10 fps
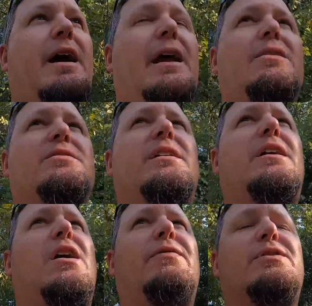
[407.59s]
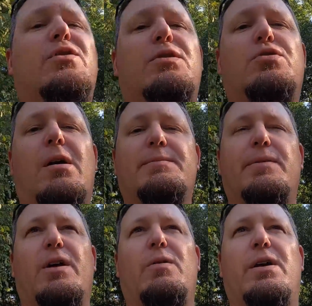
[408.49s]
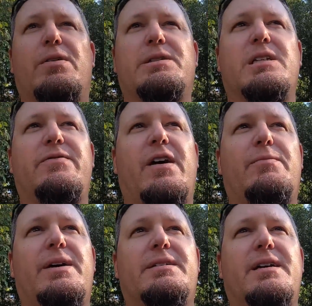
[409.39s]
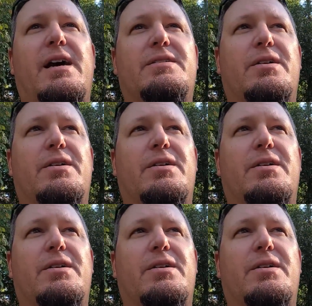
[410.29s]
And it'll stay off until it drops below 165 PSI.